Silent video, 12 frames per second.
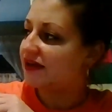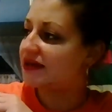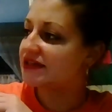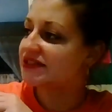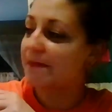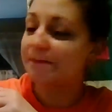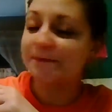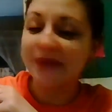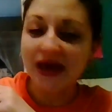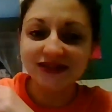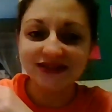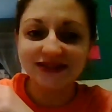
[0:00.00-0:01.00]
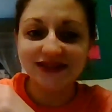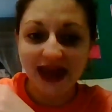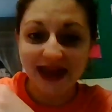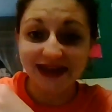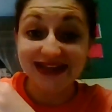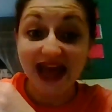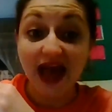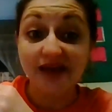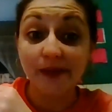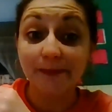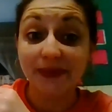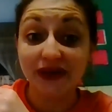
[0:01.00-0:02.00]
It is the best day to
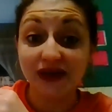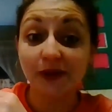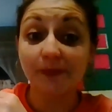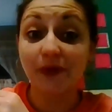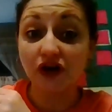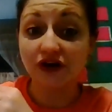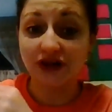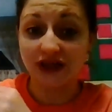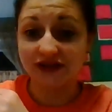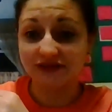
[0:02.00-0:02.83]
have a pig party.